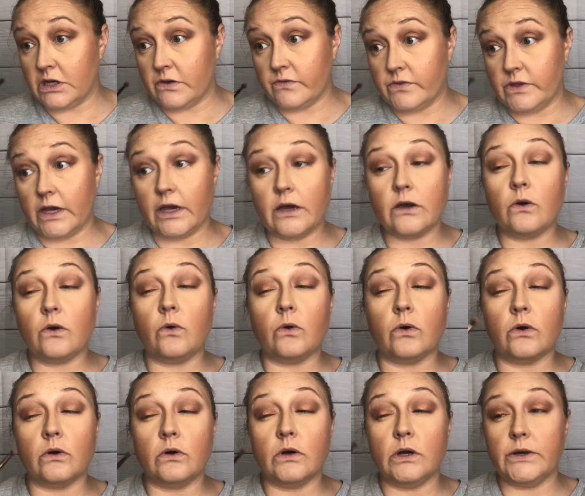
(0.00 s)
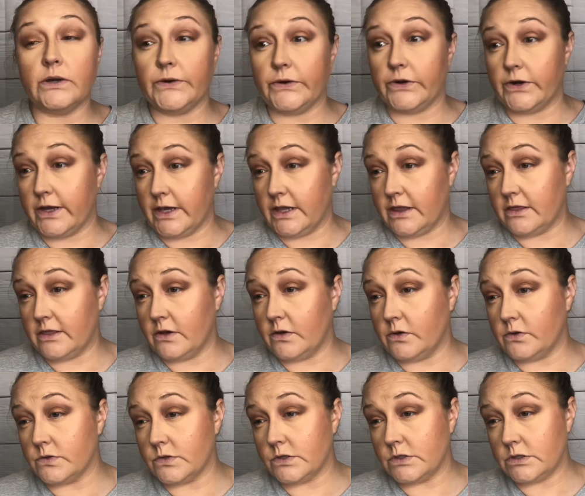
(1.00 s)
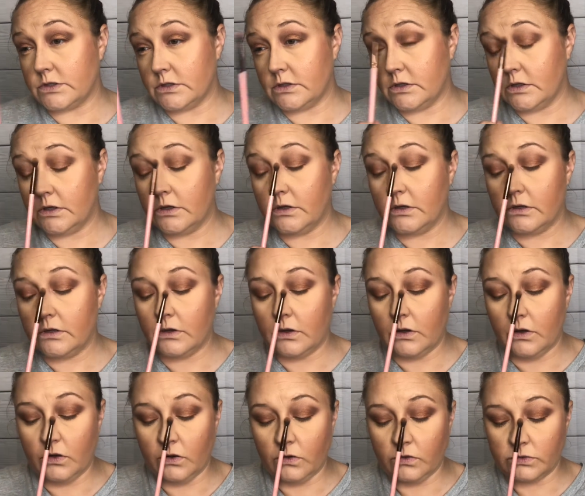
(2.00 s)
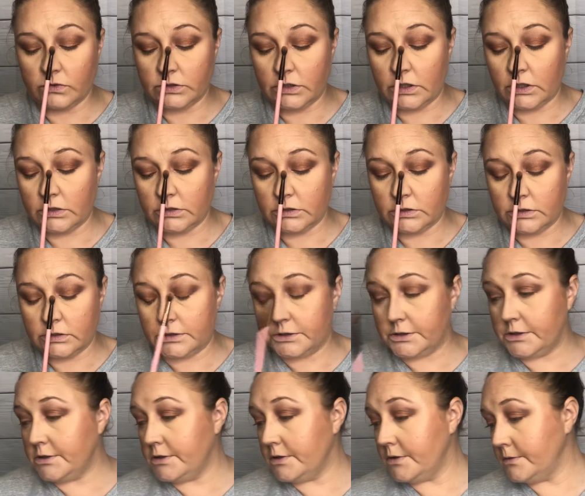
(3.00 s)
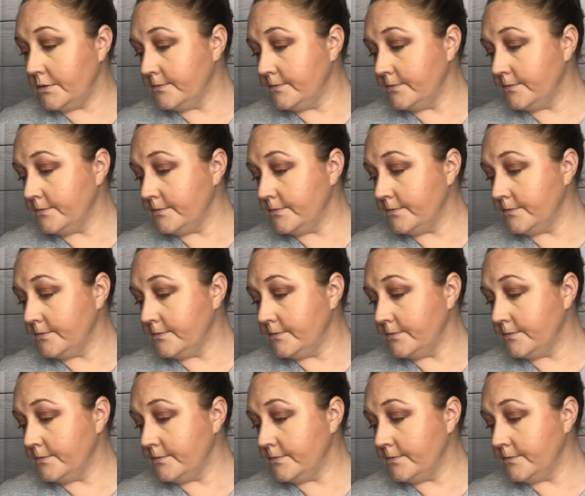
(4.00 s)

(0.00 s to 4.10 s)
of that coral underneath those gold colors.